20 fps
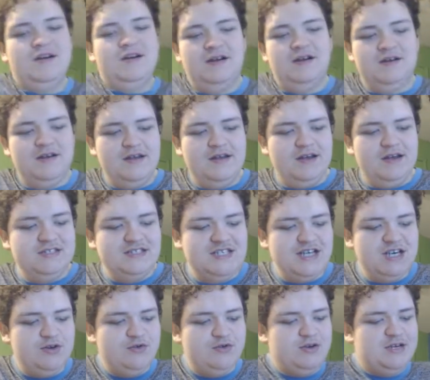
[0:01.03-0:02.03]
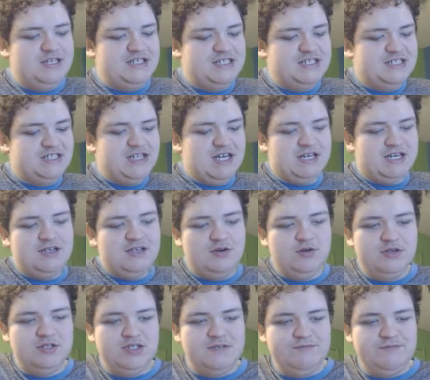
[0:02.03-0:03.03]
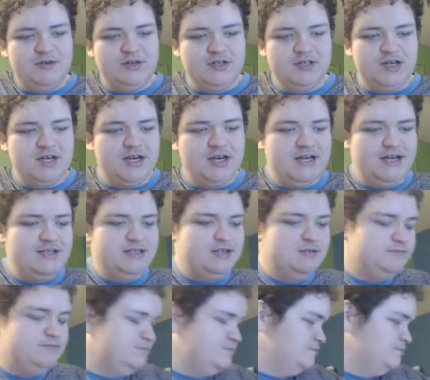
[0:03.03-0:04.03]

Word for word: Oh yes, this is technical support, correct?